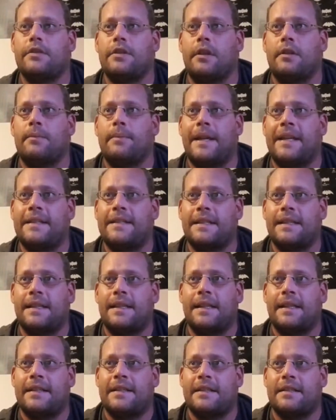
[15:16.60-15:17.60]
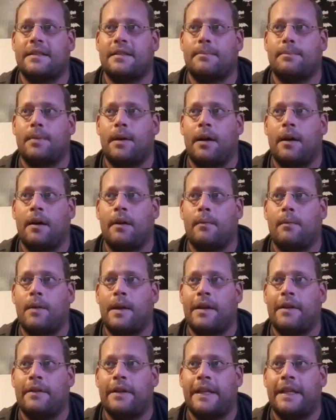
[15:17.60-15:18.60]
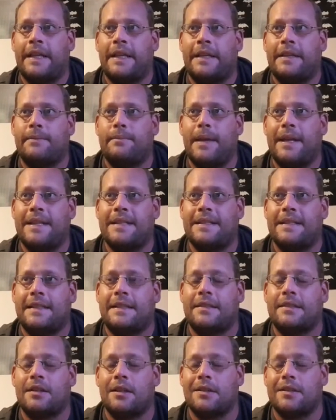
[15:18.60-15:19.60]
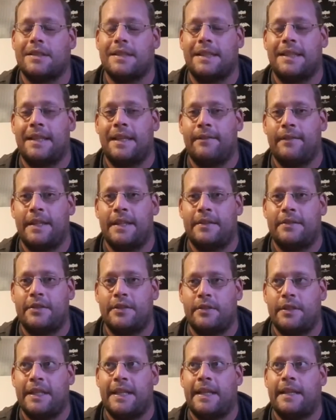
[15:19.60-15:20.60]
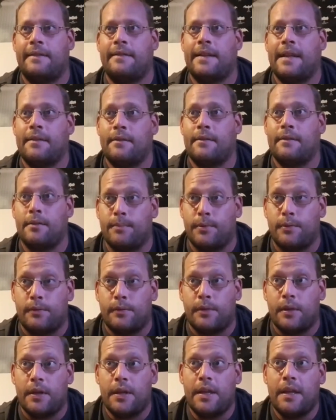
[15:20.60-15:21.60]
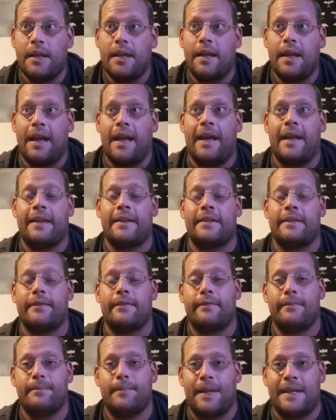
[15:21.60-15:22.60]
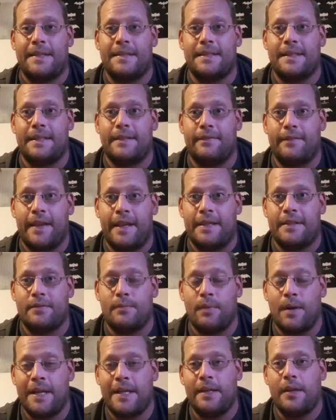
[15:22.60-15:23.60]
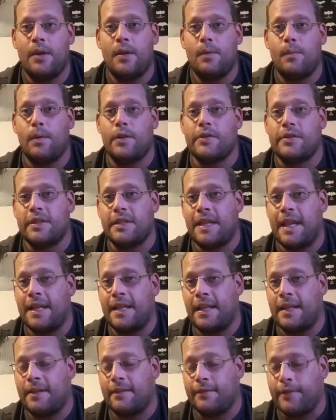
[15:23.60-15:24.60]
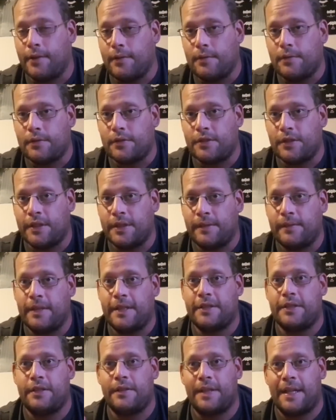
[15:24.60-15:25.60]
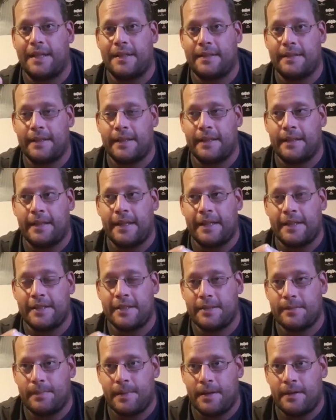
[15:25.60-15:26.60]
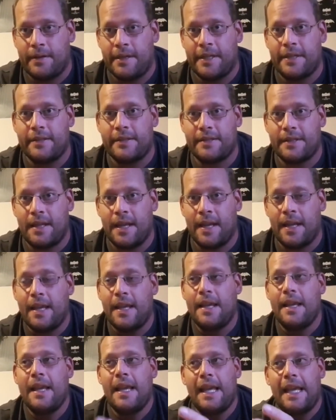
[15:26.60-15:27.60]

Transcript: So basically, this is the part where he basically starts to give in to the inevitable and basically fades away. Once again, in the vocal side of this, you get to experience that.